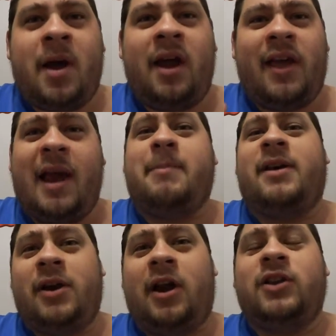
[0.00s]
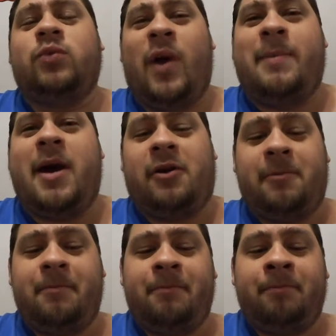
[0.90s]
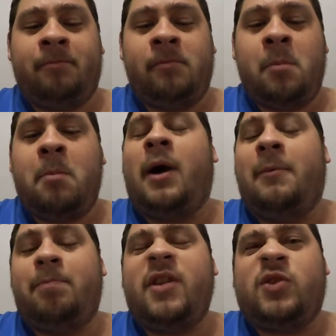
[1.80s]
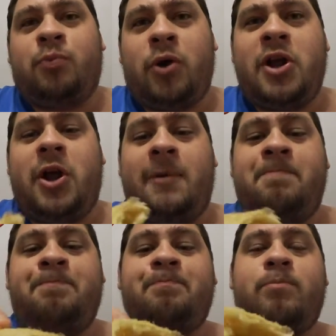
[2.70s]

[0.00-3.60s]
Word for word: I like McDonald's way better, but it's pretty good